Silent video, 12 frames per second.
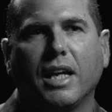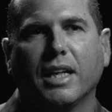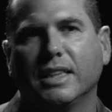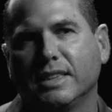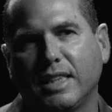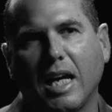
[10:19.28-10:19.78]
and I
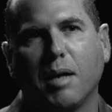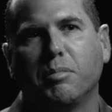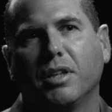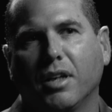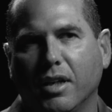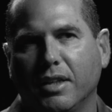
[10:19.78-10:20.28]
get
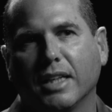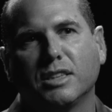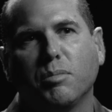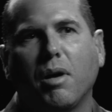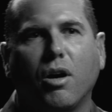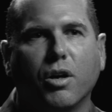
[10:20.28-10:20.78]
stabbed uh,
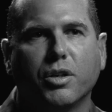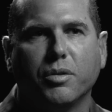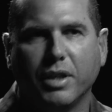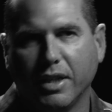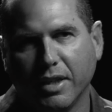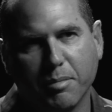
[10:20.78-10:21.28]
next to my
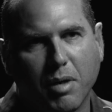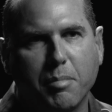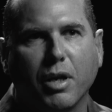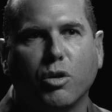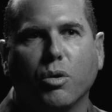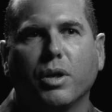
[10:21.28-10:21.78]
artery by
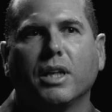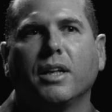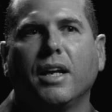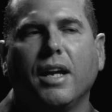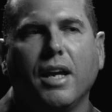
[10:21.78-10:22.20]
my groin.